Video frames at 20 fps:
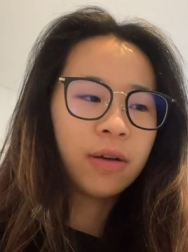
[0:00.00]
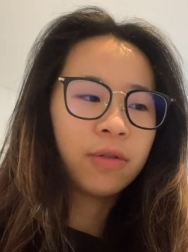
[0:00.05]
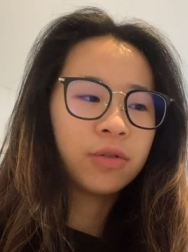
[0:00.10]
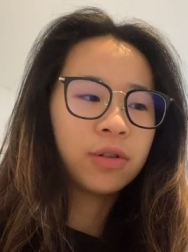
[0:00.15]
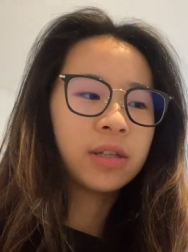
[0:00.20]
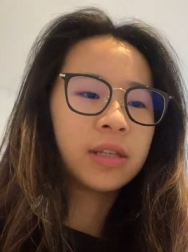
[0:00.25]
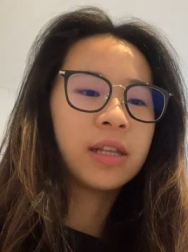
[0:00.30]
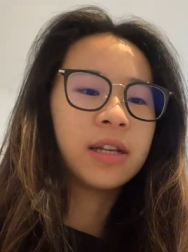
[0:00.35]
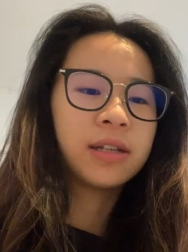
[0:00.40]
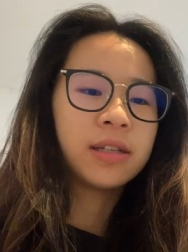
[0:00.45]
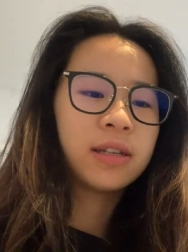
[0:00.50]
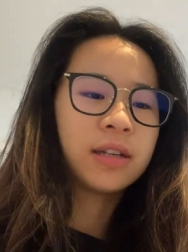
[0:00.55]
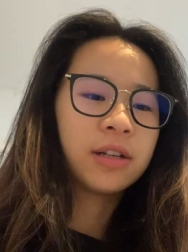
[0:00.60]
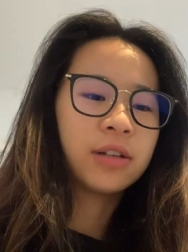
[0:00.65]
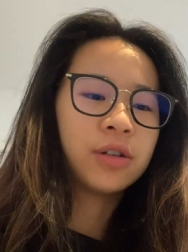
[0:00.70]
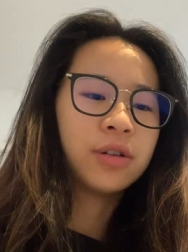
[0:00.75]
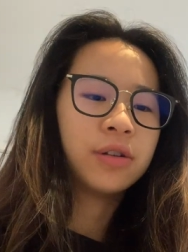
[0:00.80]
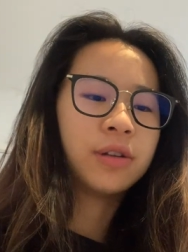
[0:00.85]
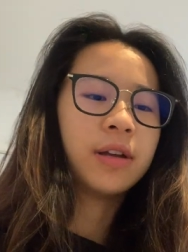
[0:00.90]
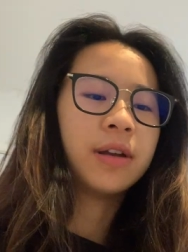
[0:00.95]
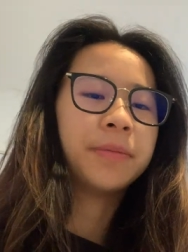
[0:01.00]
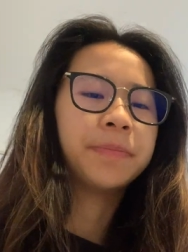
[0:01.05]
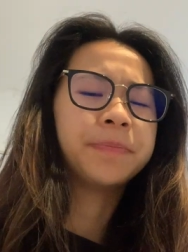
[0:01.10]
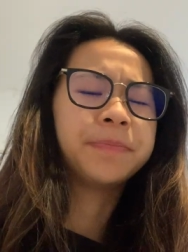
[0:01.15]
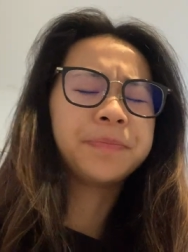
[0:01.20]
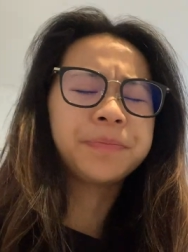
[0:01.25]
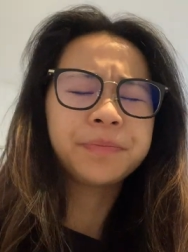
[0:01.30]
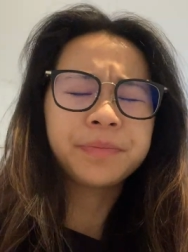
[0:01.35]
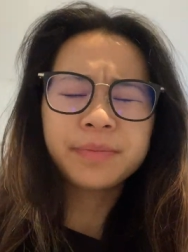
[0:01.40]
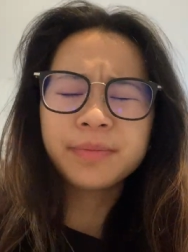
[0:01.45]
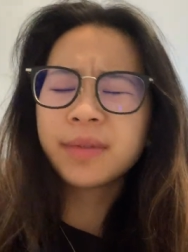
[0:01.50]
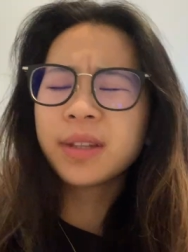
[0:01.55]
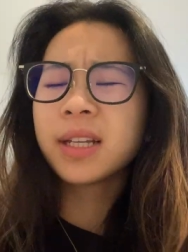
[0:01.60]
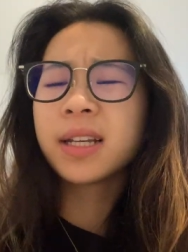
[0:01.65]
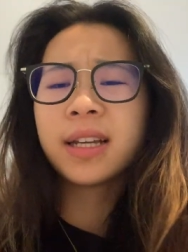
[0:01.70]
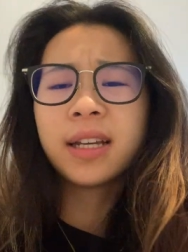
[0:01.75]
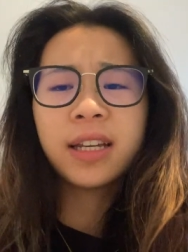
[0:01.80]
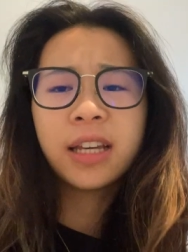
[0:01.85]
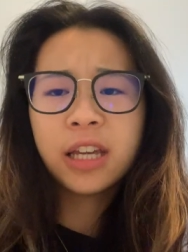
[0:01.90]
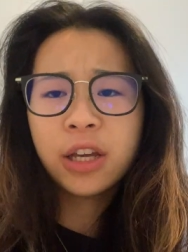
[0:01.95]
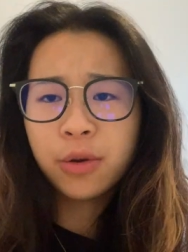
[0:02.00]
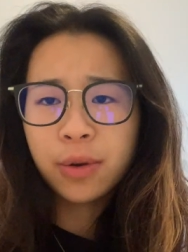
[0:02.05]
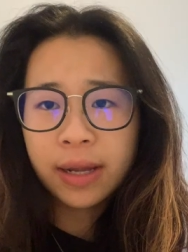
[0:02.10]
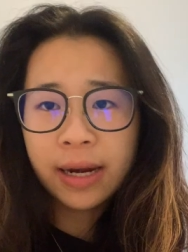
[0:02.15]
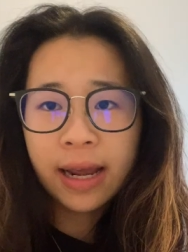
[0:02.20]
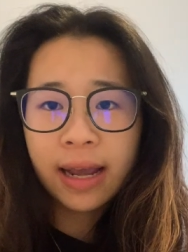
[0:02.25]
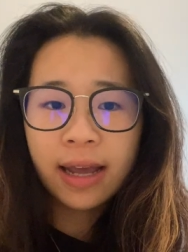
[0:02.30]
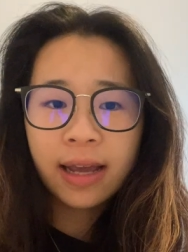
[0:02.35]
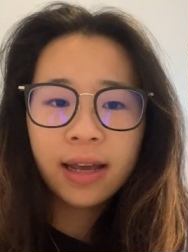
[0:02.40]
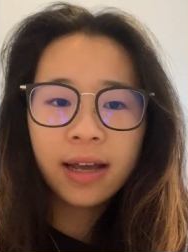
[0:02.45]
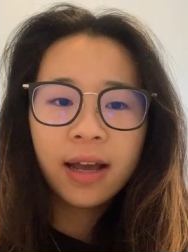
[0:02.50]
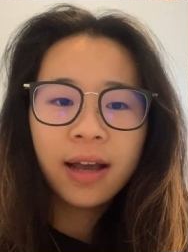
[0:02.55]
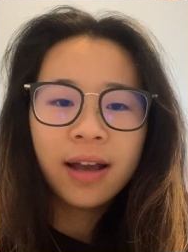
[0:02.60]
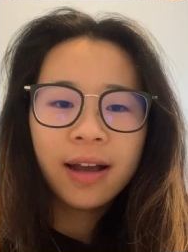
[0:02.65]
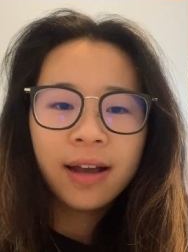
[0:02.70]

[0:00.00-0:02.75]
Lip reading: I was just listening to the Q&A.